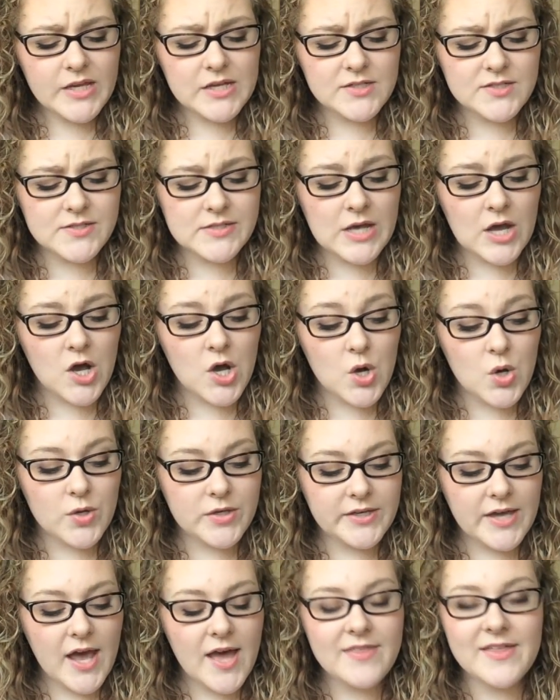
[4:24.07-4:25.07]
So
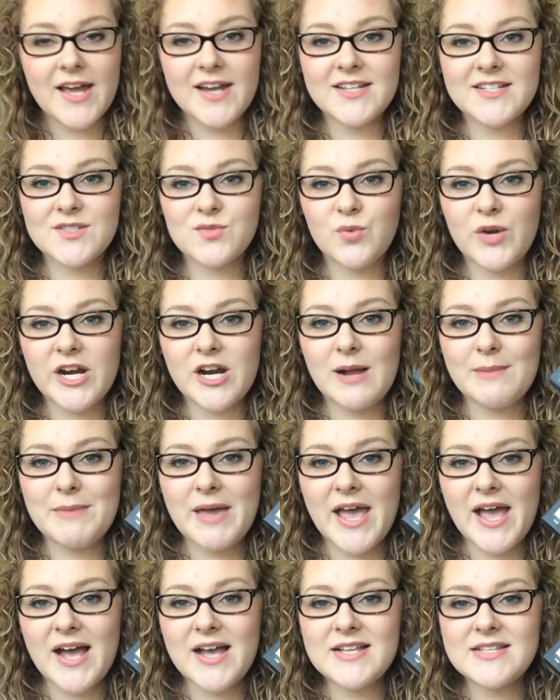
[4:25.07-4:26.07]
yeah, that is where I'm
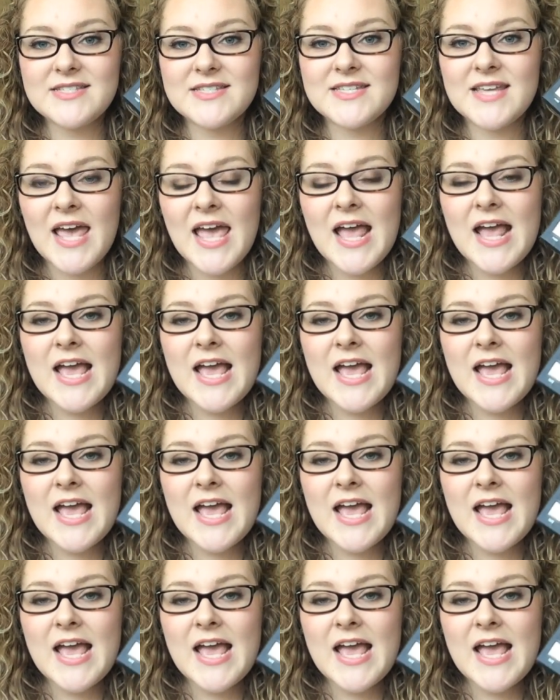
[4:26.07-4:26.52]
at.